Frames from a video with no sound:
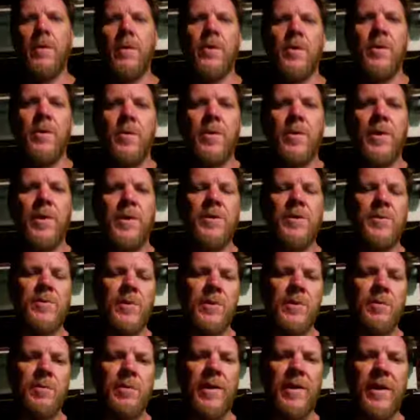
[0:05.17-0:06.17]
Greetings,
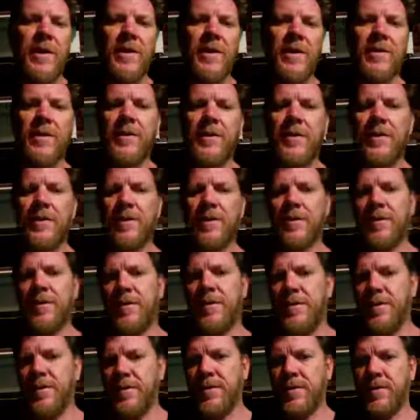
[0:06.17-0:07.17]
welcome back
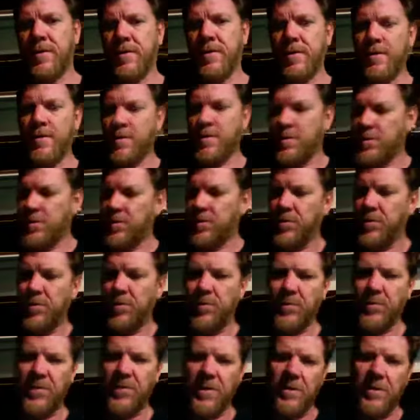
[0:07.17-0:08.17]
to
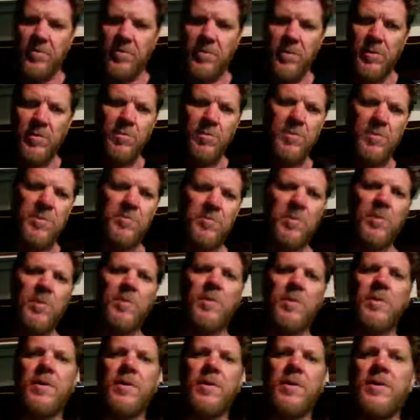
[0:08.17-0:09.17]
Sam Bloom's
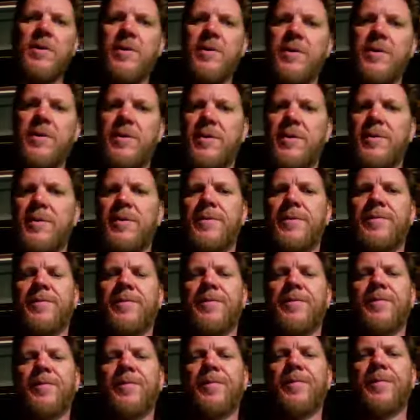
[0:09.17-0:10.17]
Bulk Goods.
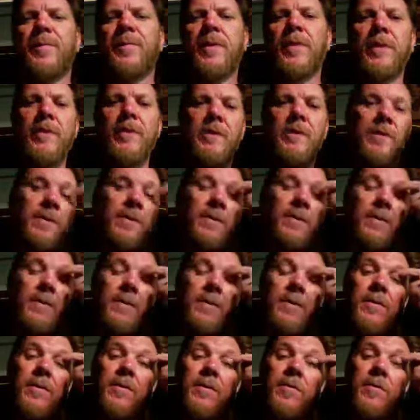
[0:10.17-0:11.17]

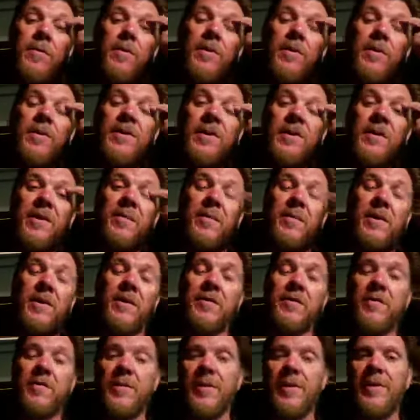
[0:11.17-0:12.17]
We're talking
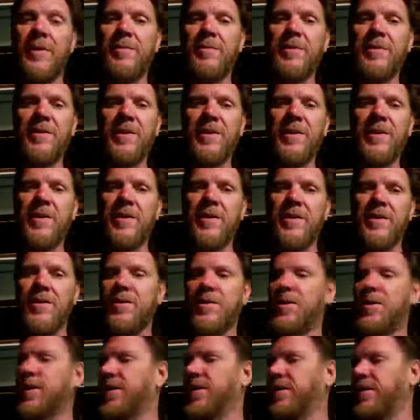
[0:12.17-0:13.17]
about climate
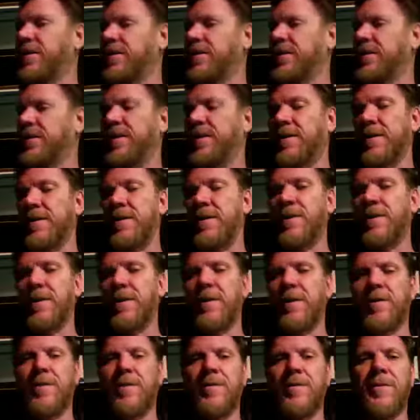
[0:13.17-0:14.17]
change and
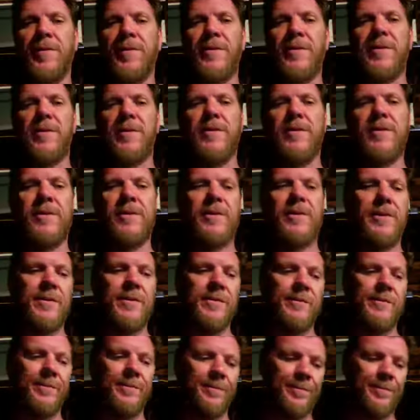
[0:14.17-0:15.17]
other things.
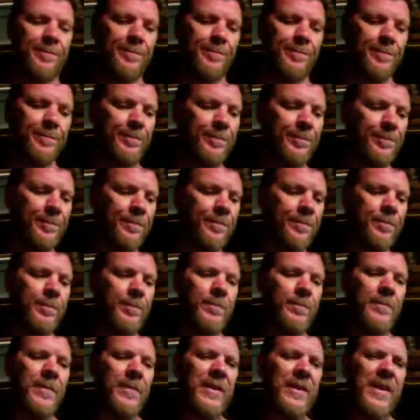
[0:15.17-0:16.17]

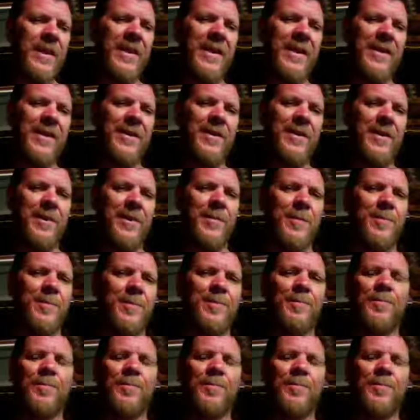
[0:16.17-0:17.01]
And I